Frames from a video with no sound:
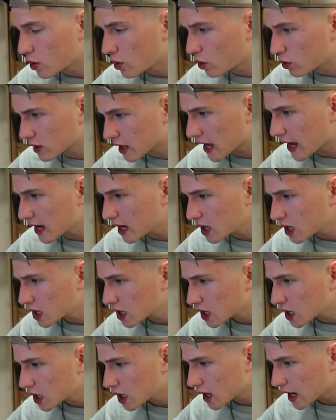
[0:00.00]
okay,
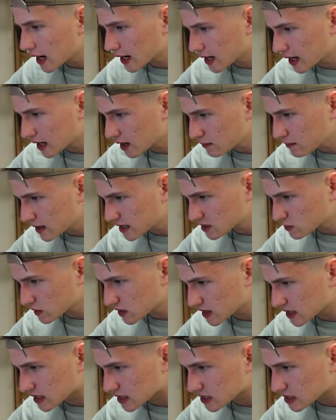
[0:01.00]
I kind of mess
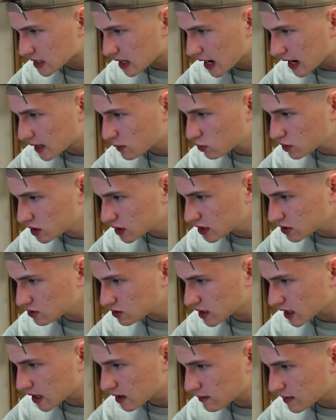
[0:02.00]
with this. I really
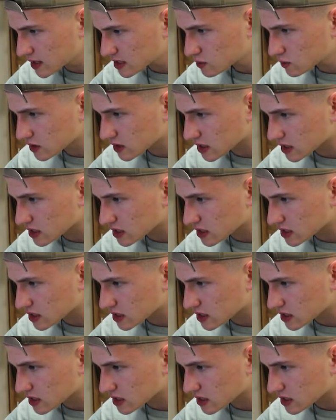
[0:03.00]
do kind of mess with